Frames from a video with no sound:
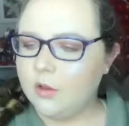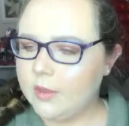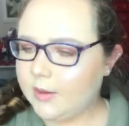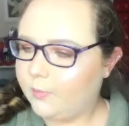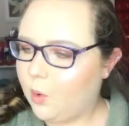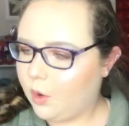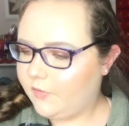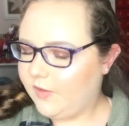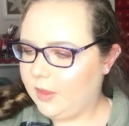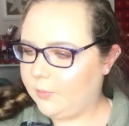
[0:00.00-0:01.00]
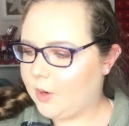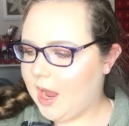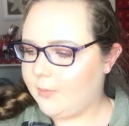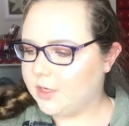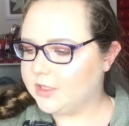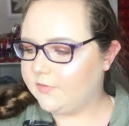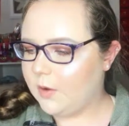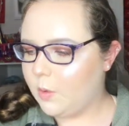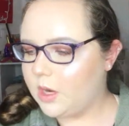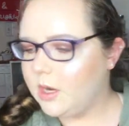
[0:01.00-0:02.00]
don't like pore filling primers. If I
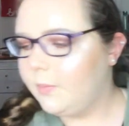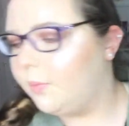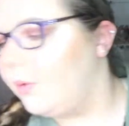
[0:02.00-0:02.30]
wanted a